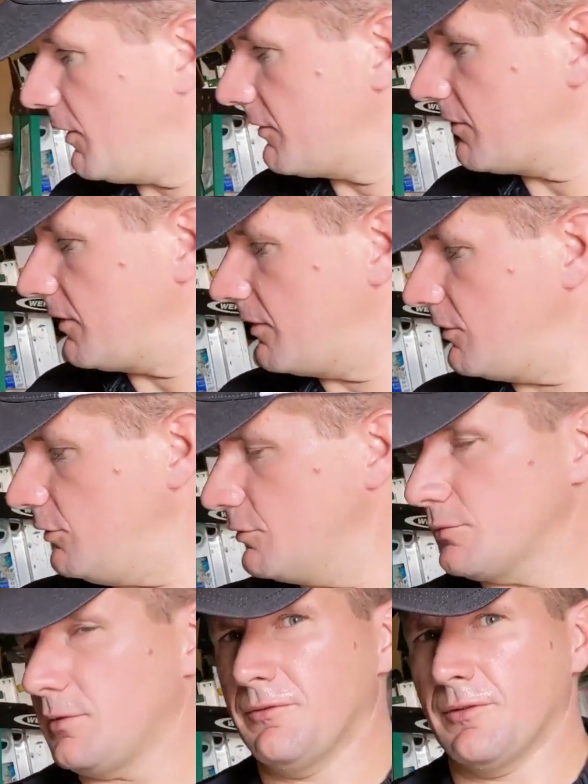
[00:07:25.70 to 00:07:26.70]
wasn't
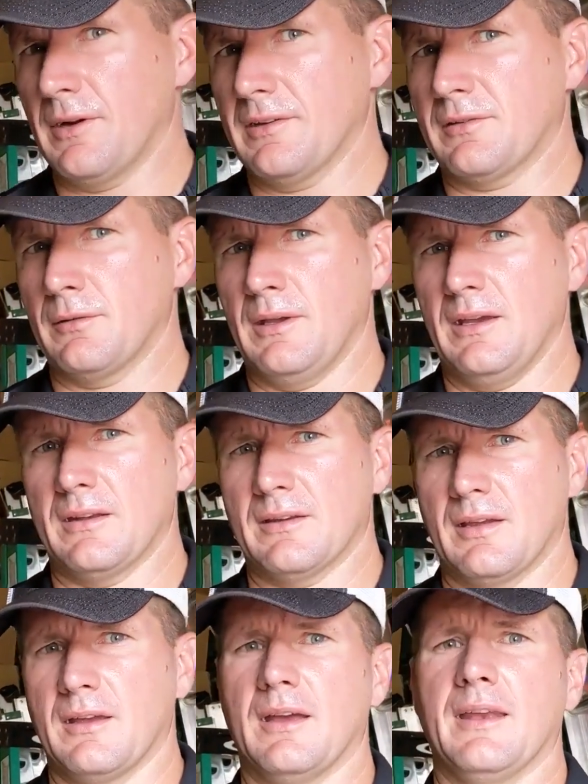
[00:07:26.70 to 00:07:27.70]
unusual for us to
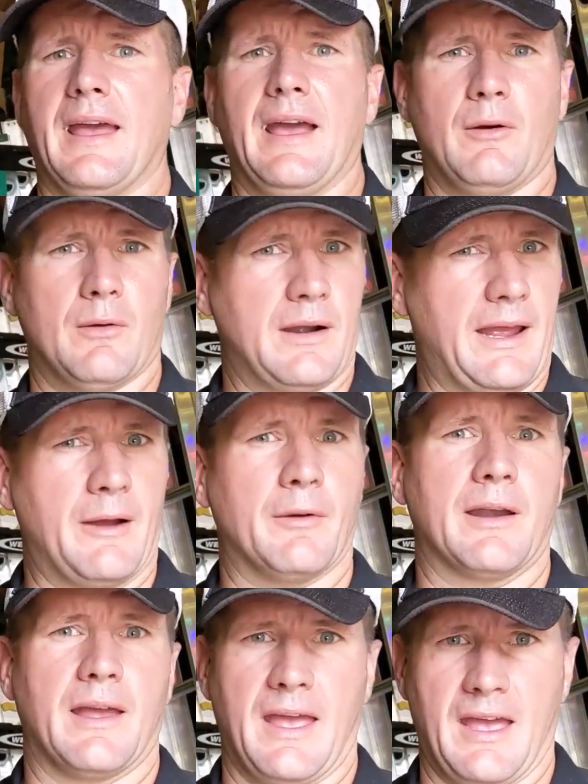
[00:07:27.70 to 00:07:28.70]
get an hour,
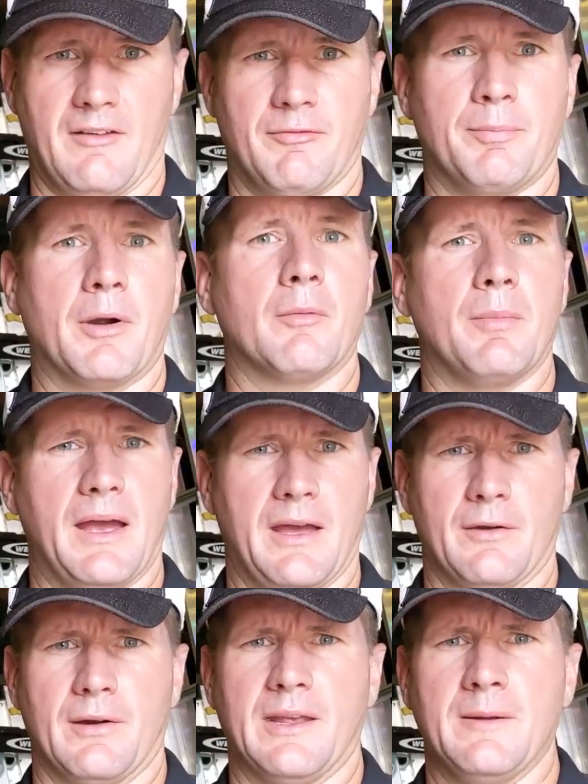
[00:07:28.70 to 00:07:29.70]
hour and a half per
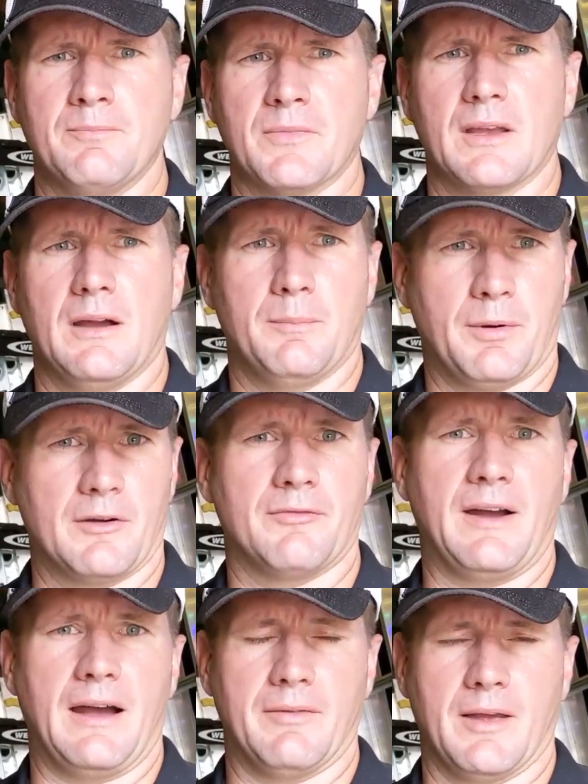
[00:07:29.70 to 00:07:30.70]
battery,
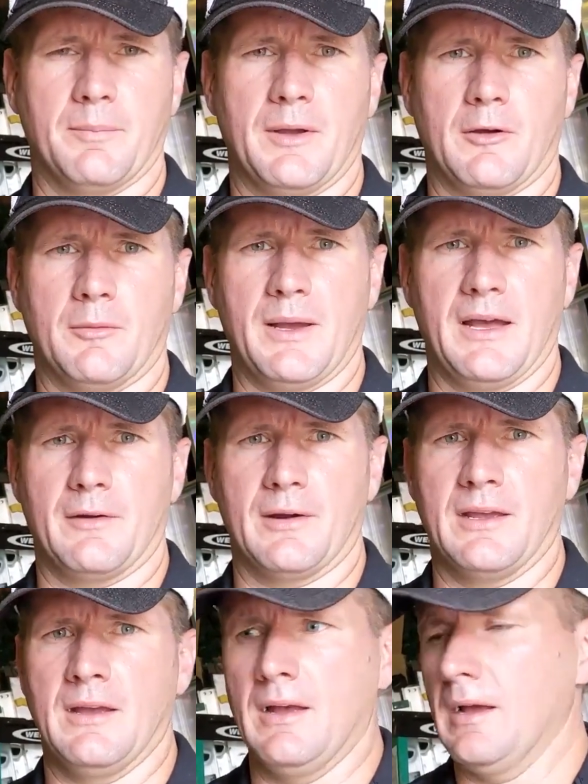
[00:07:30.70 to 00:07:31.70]
per 5-amp hour
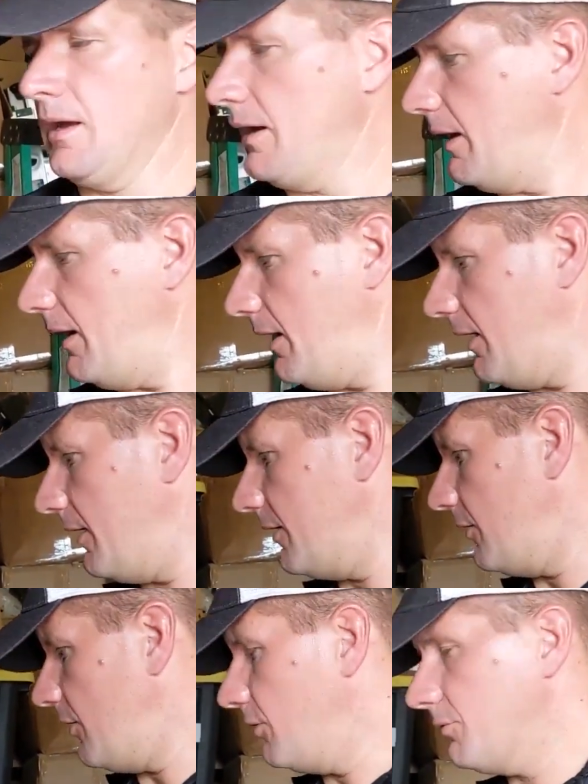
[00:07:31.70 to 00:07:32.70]
battery.
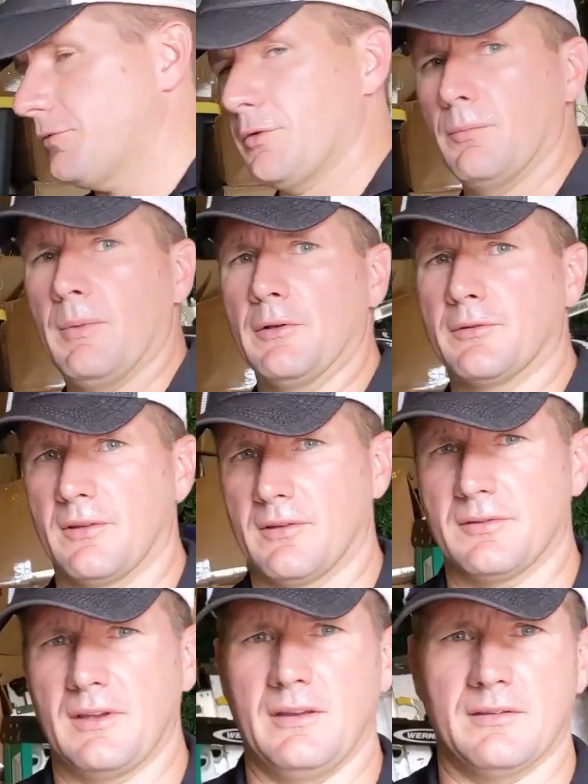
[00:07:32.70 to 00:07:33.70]
You know, through most of
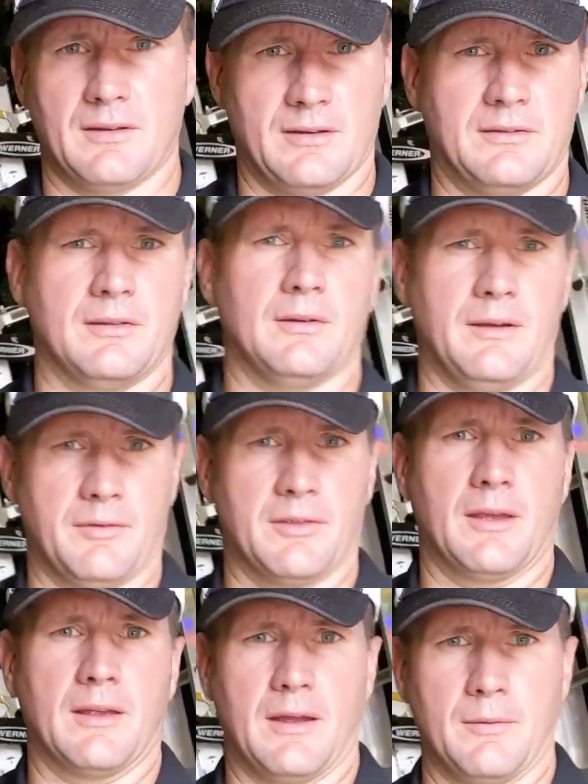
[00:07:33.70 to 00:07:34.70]
the season until
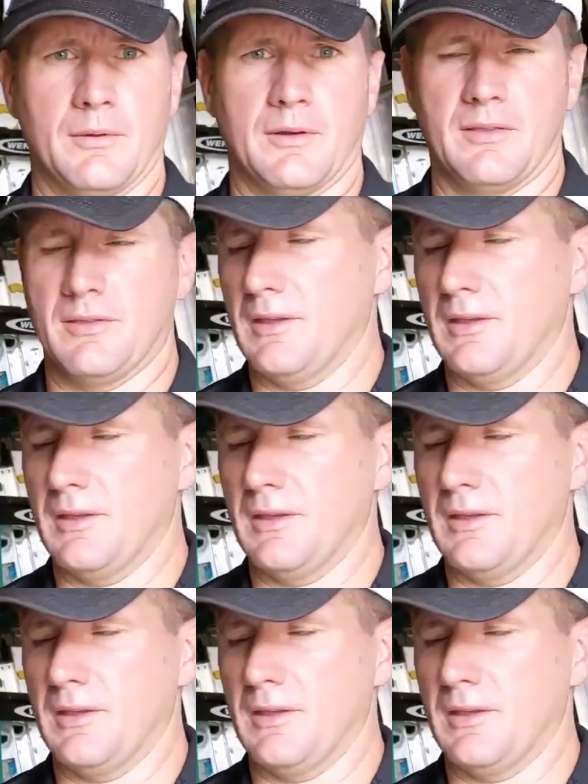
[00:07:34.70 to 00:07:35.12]
everything got really